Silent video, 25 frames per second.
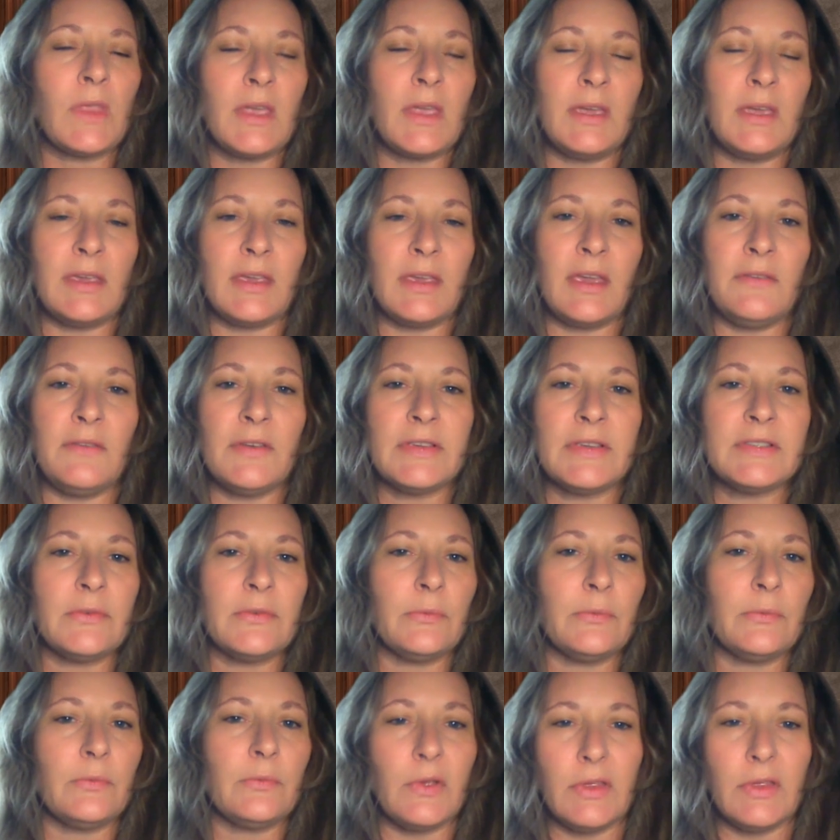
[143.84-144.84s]
it gave us
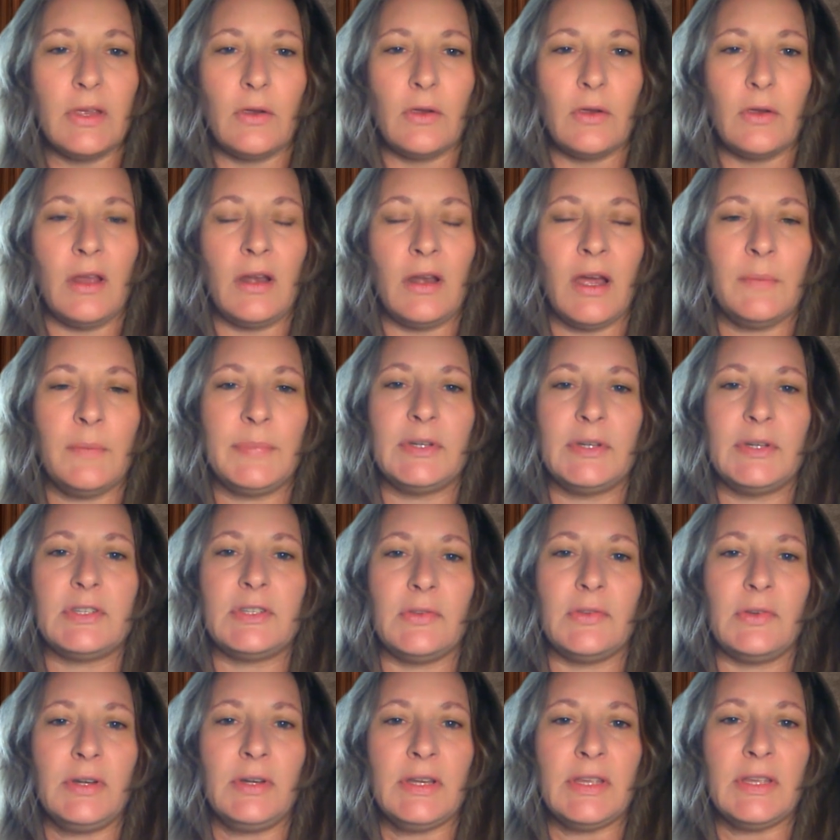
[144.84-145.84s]
a really great
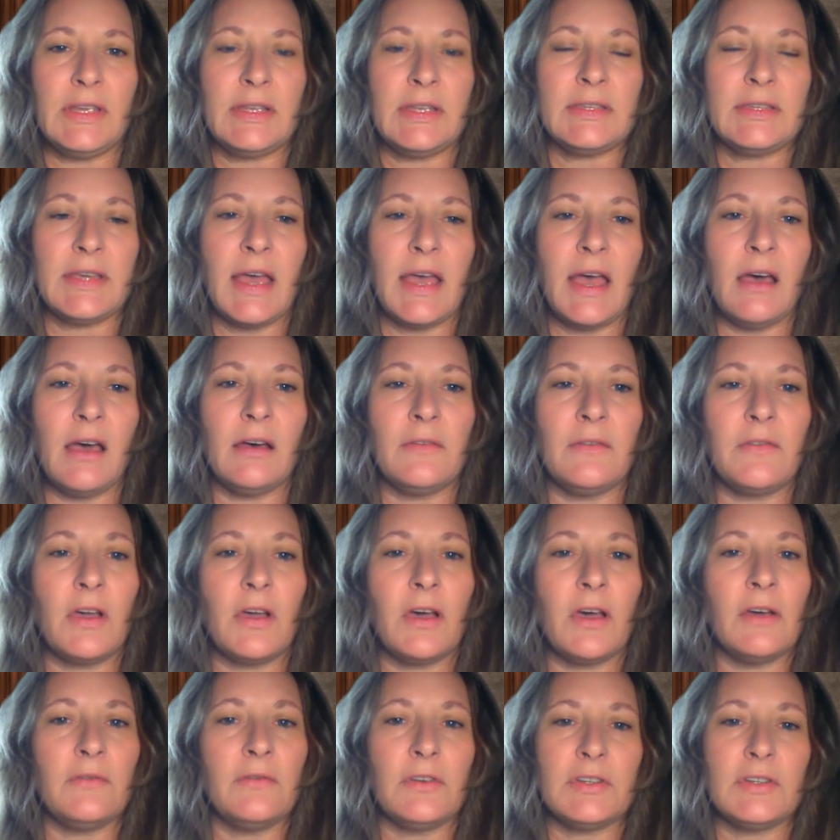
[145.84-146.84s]
opportunity to have
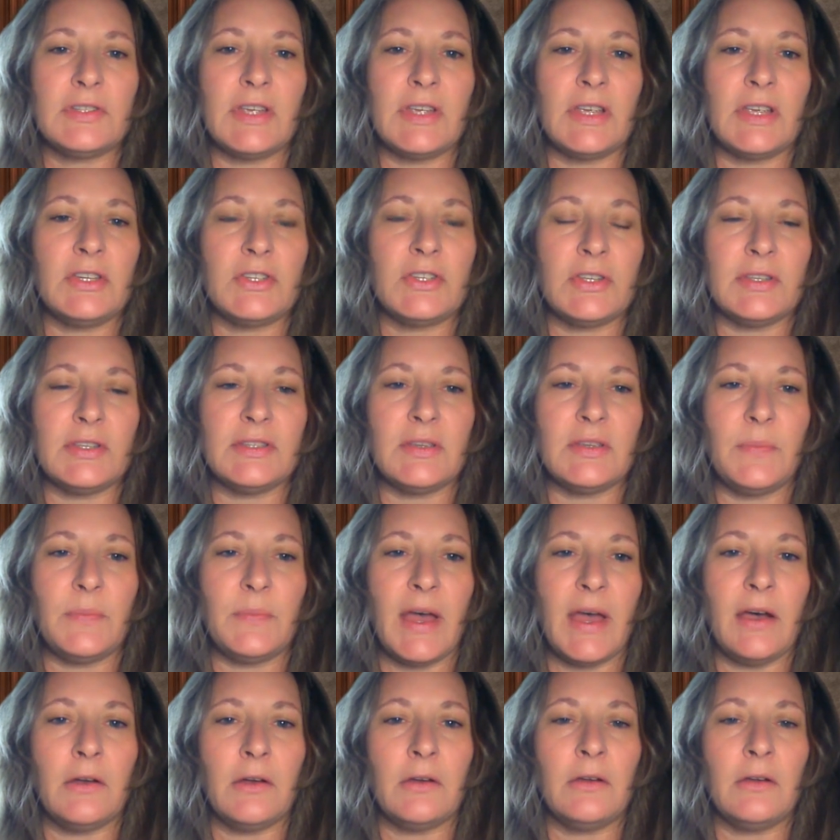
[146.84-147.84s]
conversations
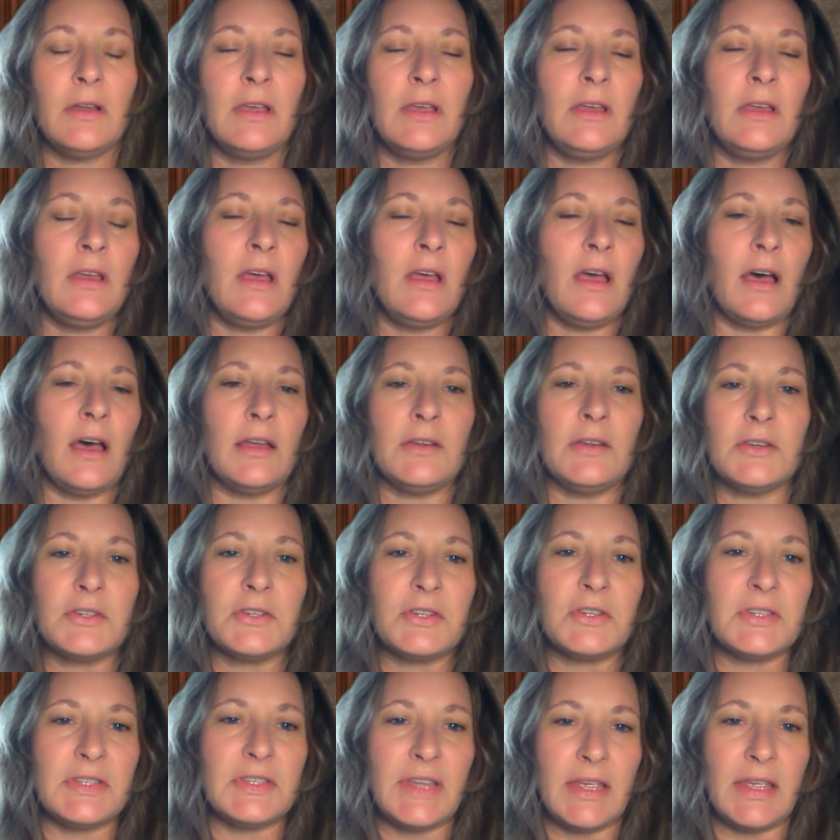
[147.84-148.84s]
about
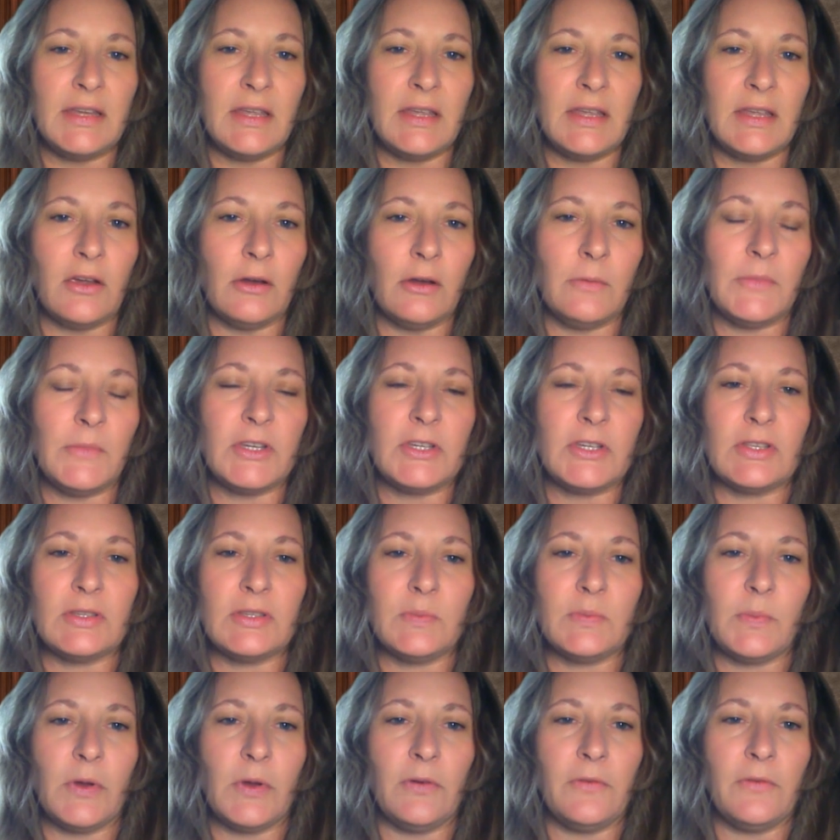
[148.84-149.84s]
understanding our
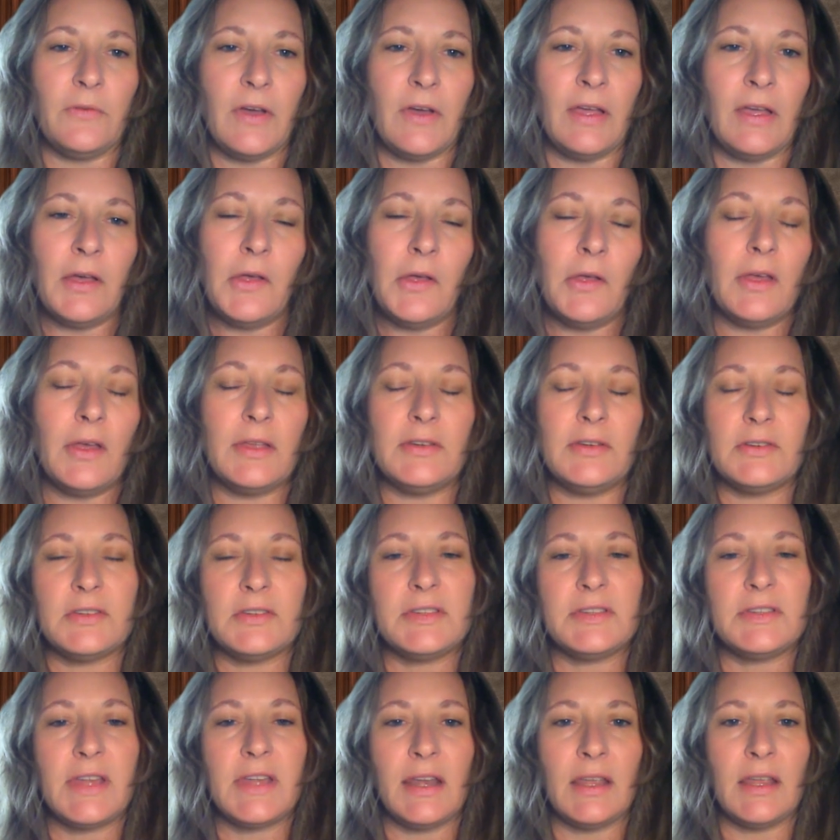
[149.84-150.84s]
emissions profile,
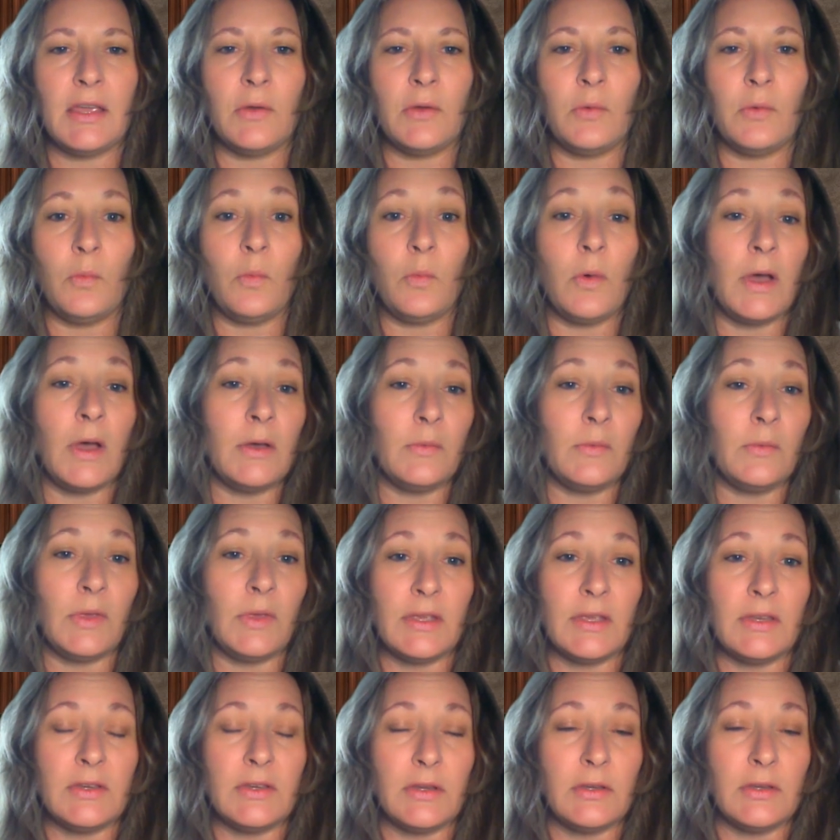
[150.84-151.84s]
understanding what we
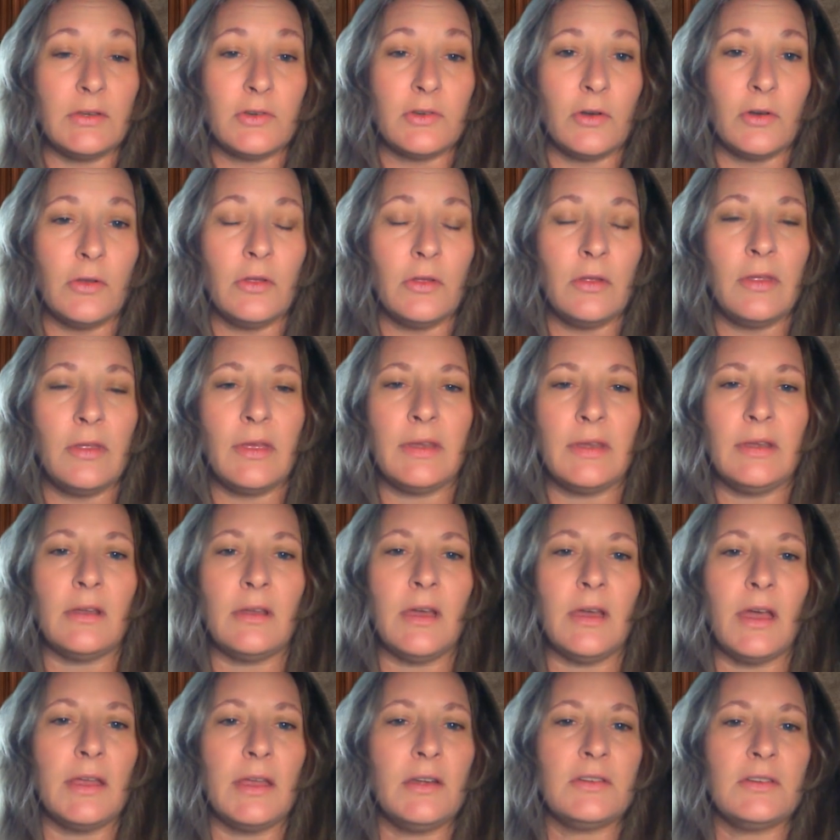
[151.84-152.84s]
can control,
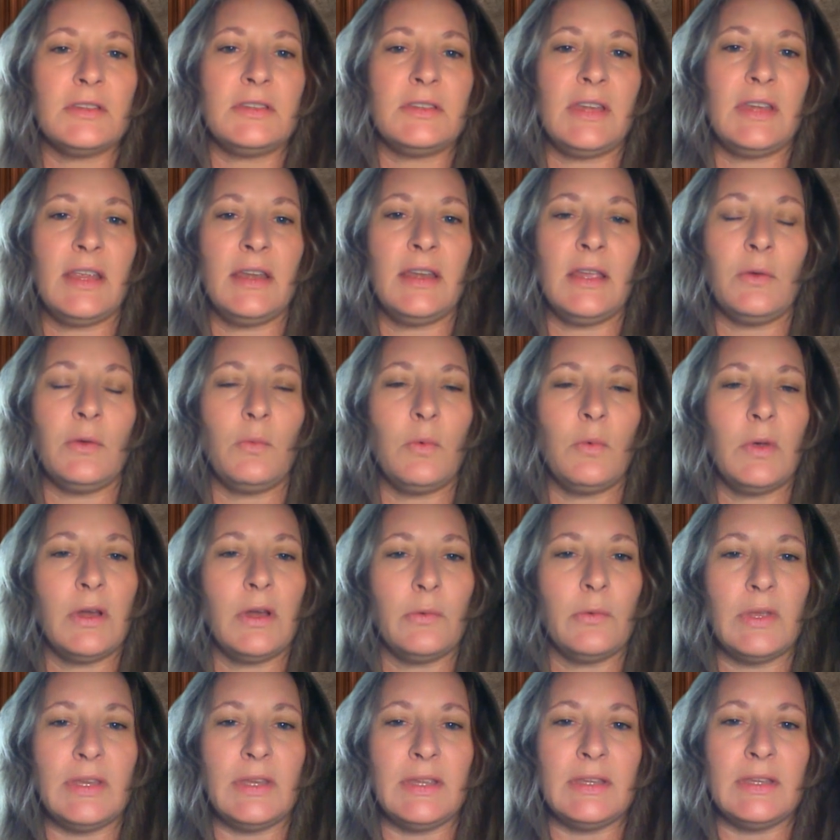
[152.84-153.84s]
and understanding
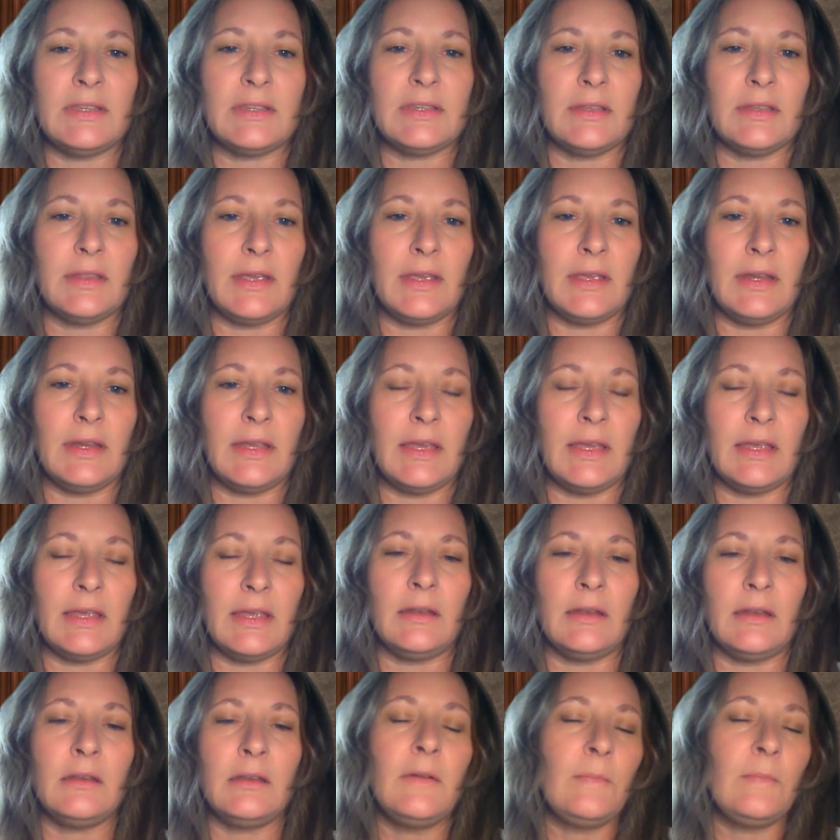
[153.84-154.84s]
where we need to lean
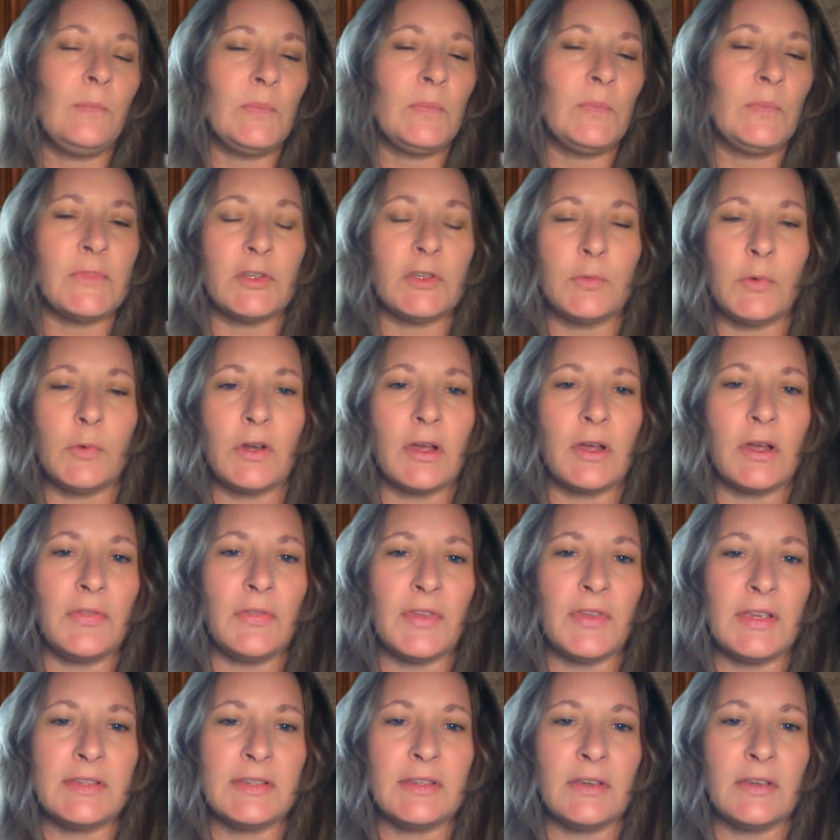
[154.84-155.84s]
in to work on
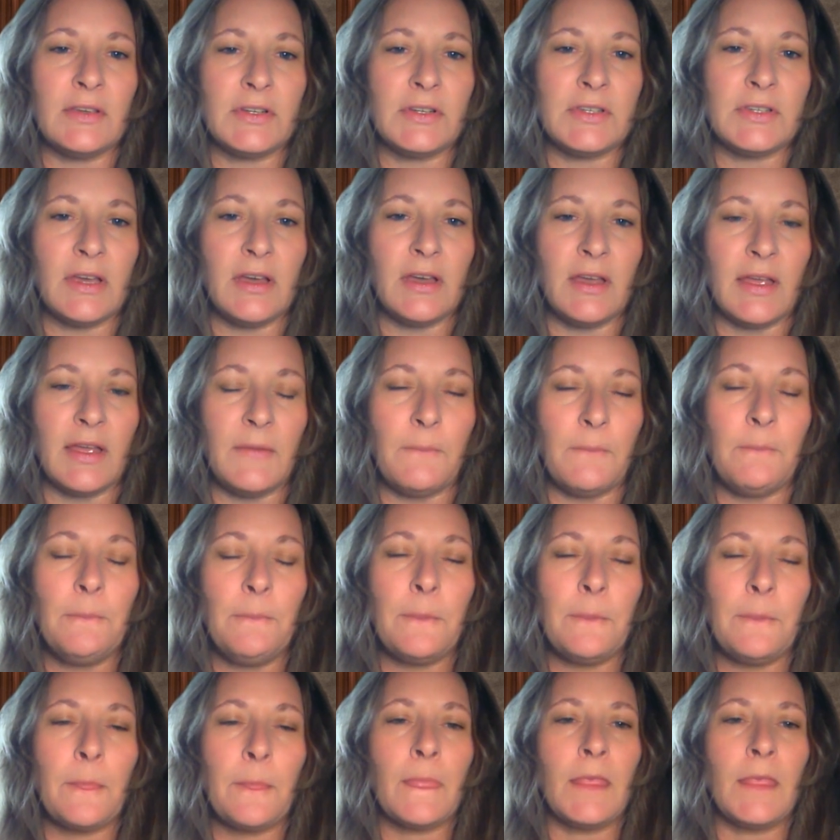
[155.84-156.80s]
things over time.